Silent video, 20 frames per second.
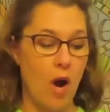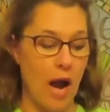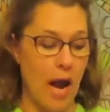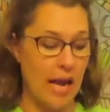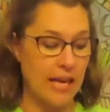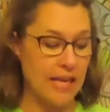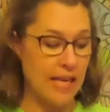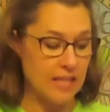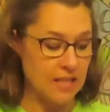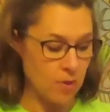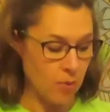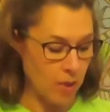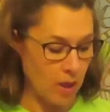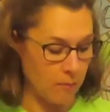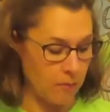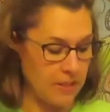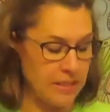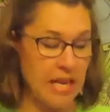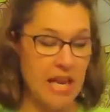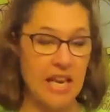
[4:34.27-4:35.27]
I guess what
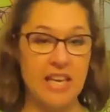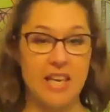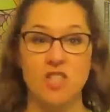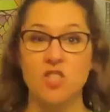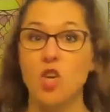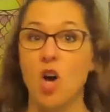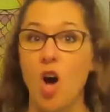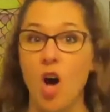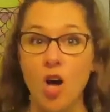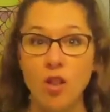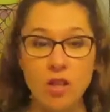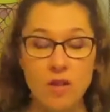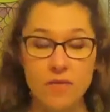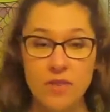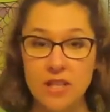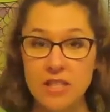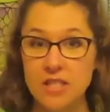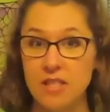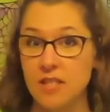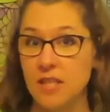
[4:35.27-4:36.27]
I'm saying is all of
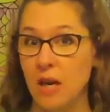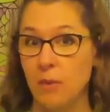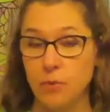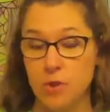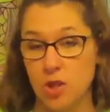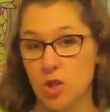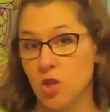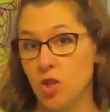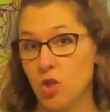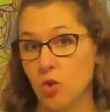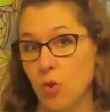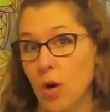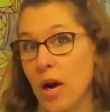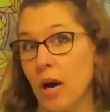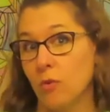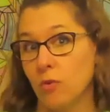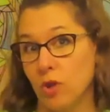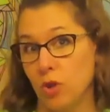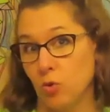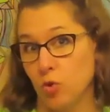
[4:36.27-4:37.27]
this is up to you
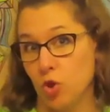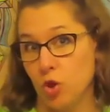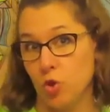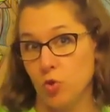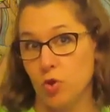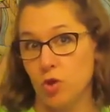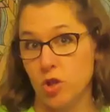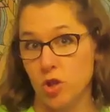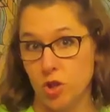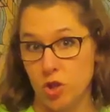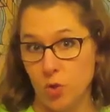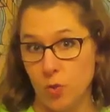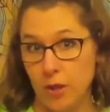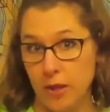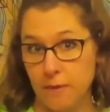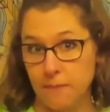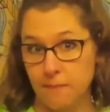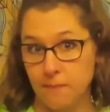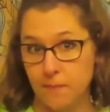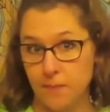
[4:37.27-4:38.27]
how you choose to do it.
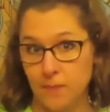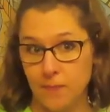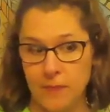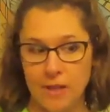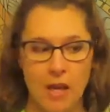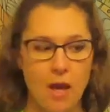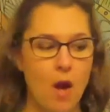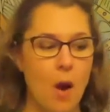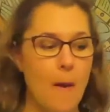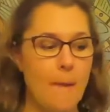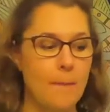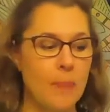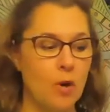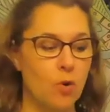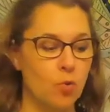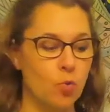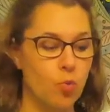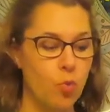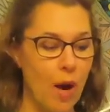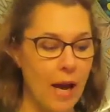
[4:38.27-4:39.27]

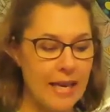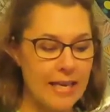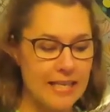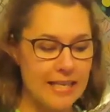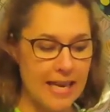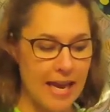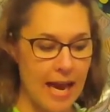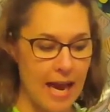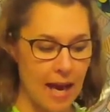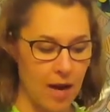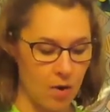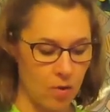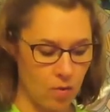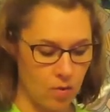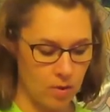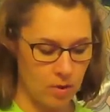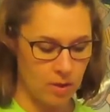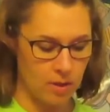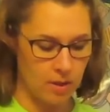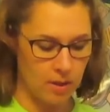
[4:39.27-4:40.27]
But right
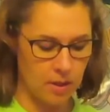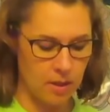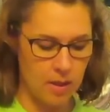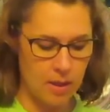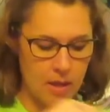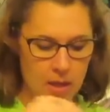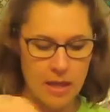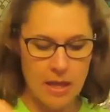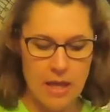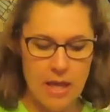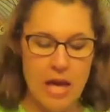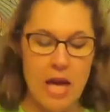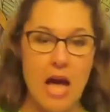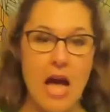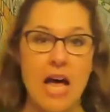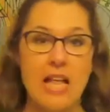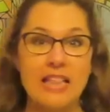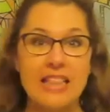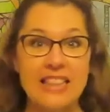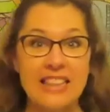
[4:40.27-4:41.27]
now,
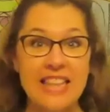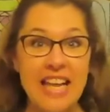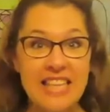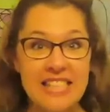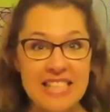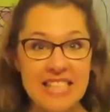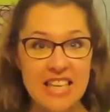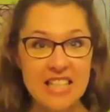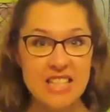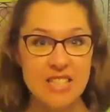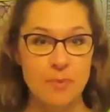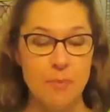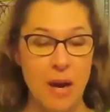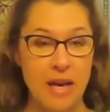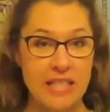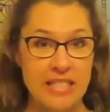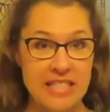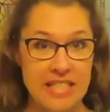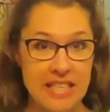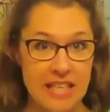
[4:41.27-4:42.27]
let's get some
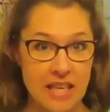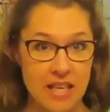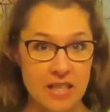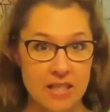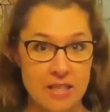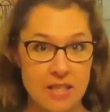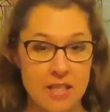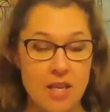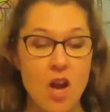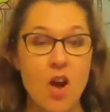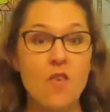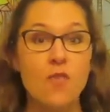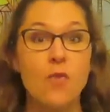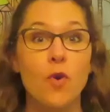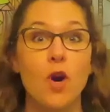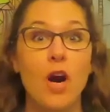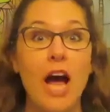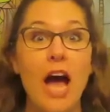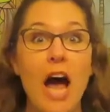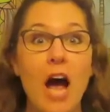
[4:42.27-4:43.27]
ideas
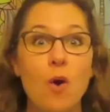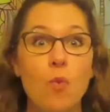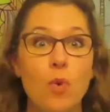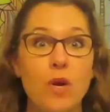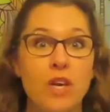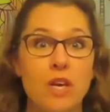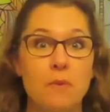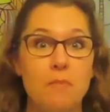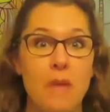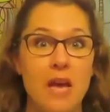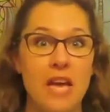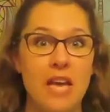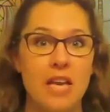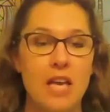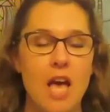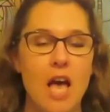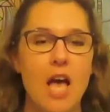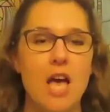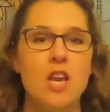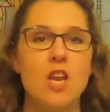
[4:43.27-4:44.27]
for how we can
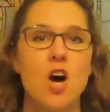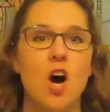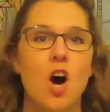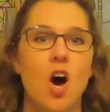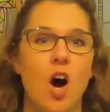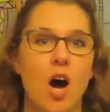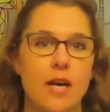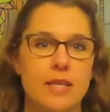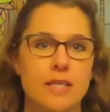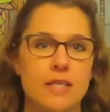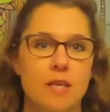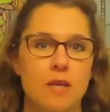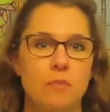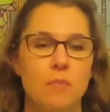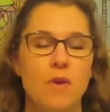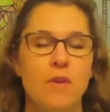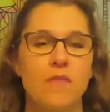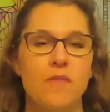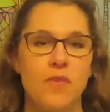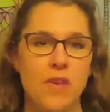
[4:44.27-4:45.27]
make an
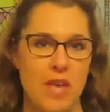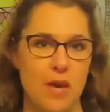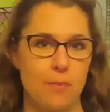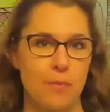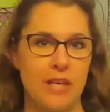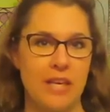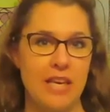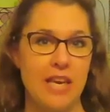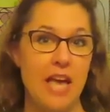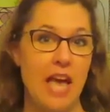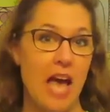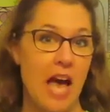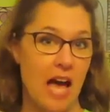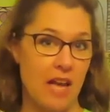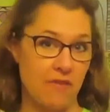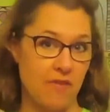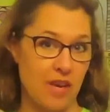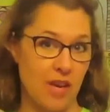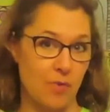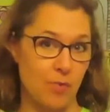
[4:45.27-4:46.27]
awesome family
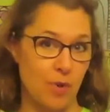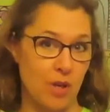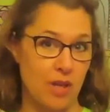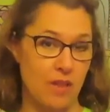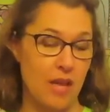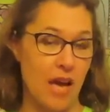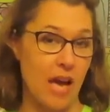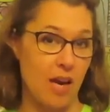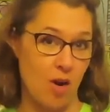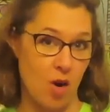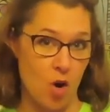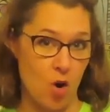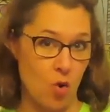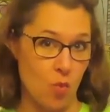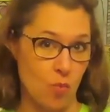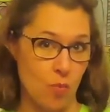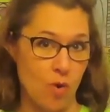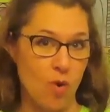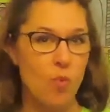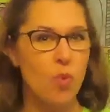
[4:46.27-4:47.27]
advent wreath at
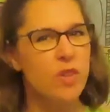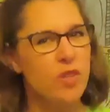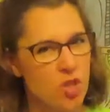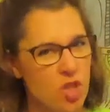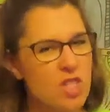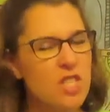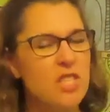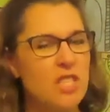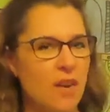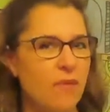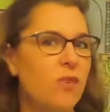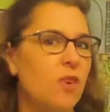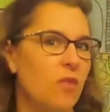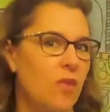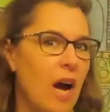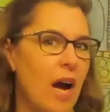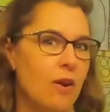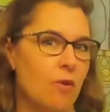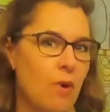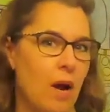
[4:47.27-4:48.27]
home with just stuff you've
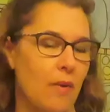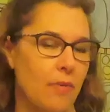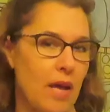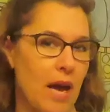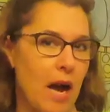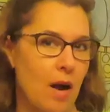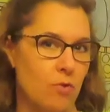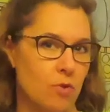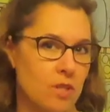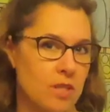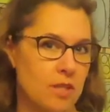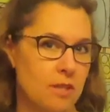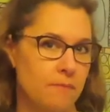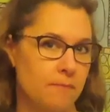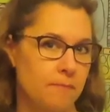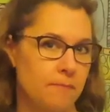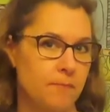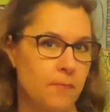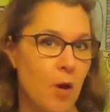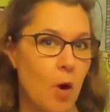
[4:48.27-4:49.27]
got around the house.
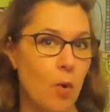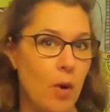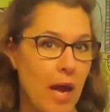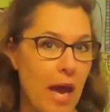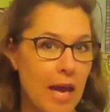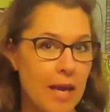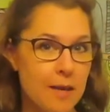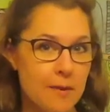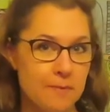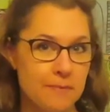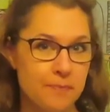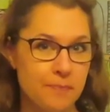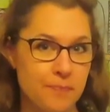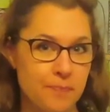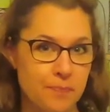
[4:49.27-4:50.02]
Okay?